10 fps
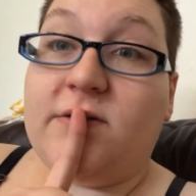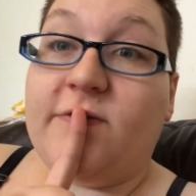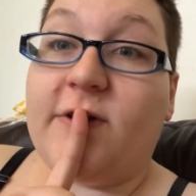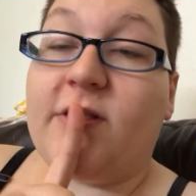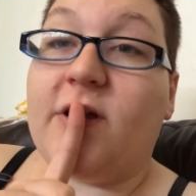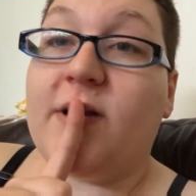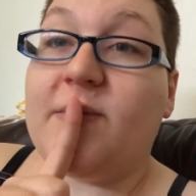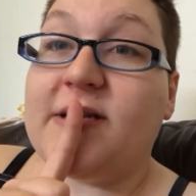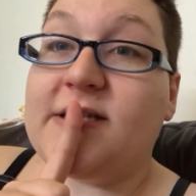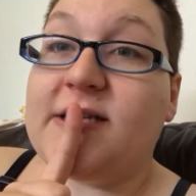for 30
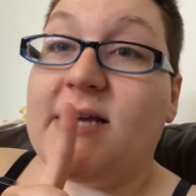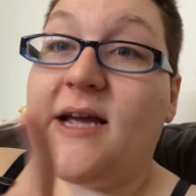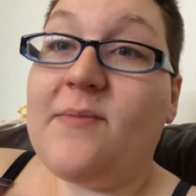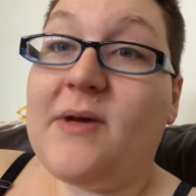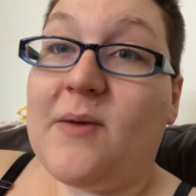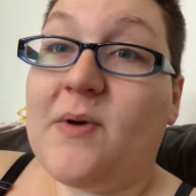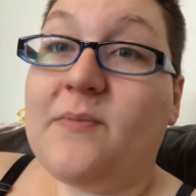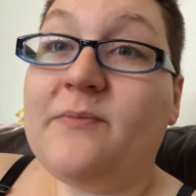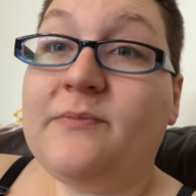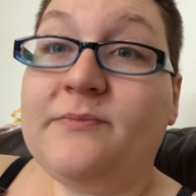minutes a day at minimum,